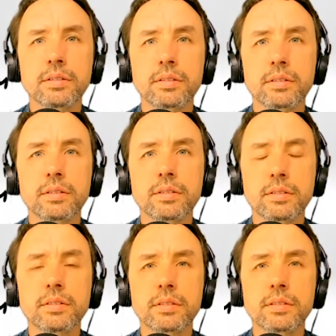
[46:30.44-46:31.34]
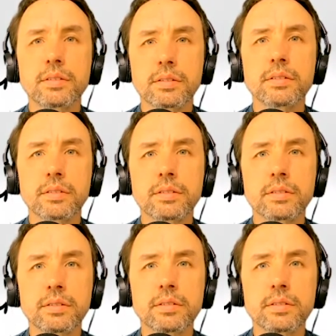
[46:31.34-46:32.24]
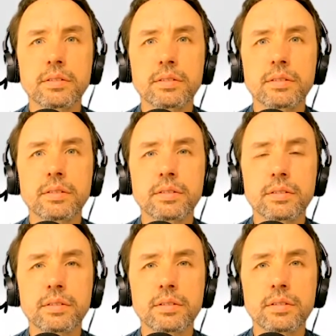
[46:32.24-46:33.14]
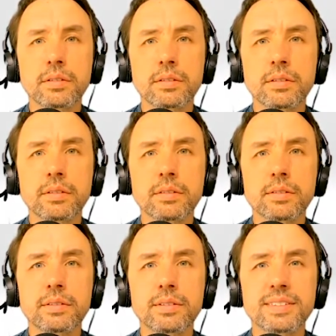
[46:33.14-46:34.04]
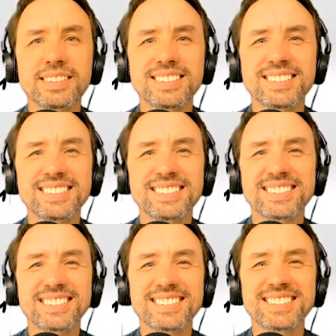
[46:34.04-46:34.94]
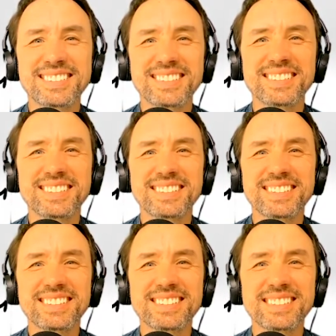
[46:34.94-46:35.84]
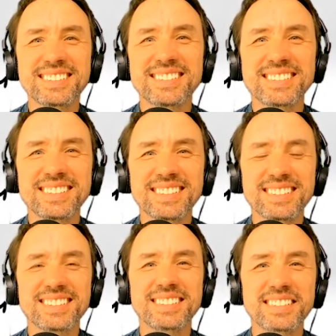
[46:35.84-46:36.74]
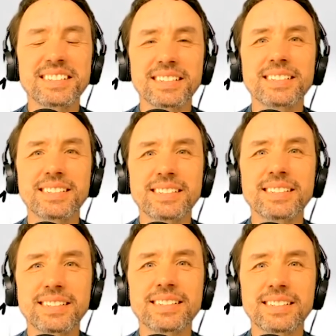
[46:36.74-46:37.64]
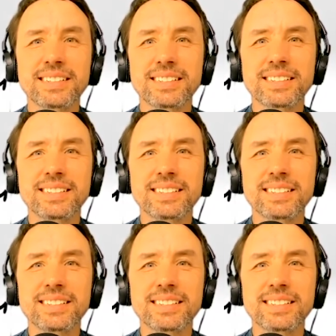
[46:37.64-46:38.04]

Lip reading: [no speech]